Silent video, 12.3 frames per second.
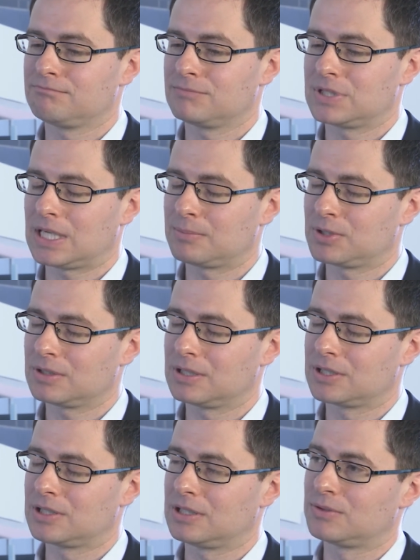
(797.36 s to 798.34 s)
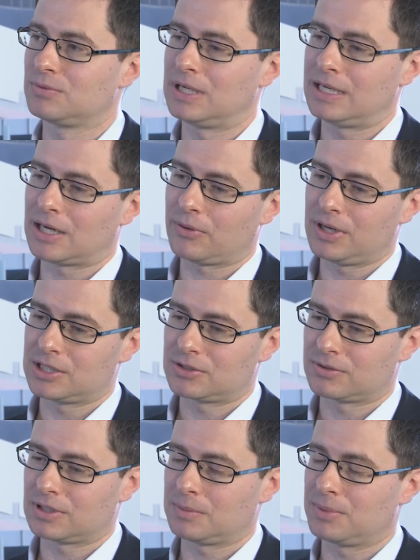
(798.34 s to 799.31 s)
Samsung is really now
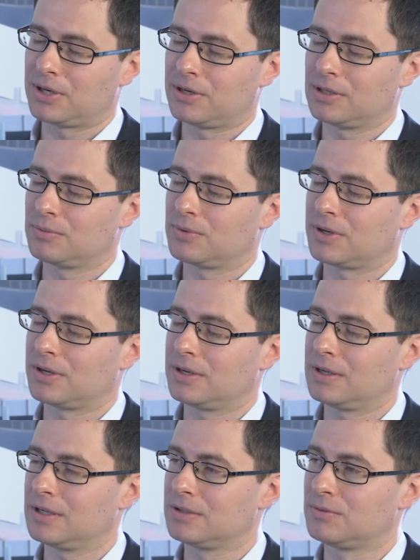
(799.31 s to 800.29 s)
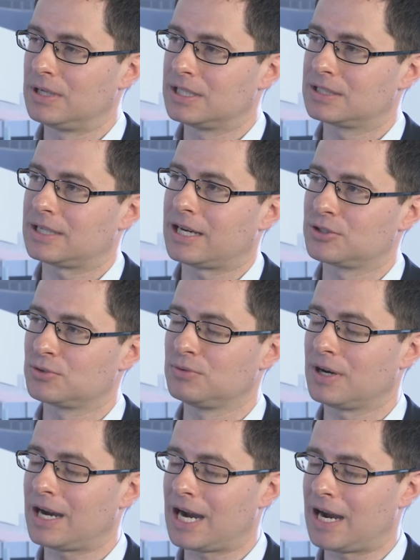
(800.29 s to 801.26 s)
entering a period where it really starts
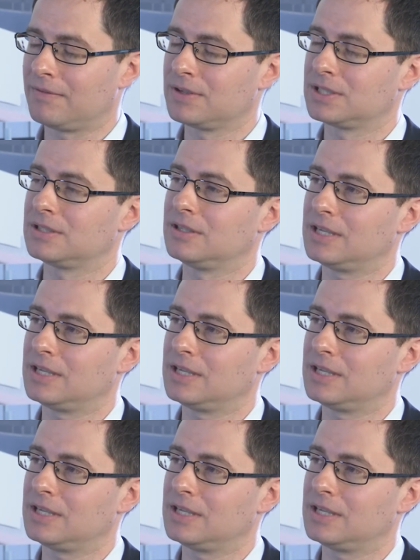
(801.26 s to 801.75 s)
to harvest the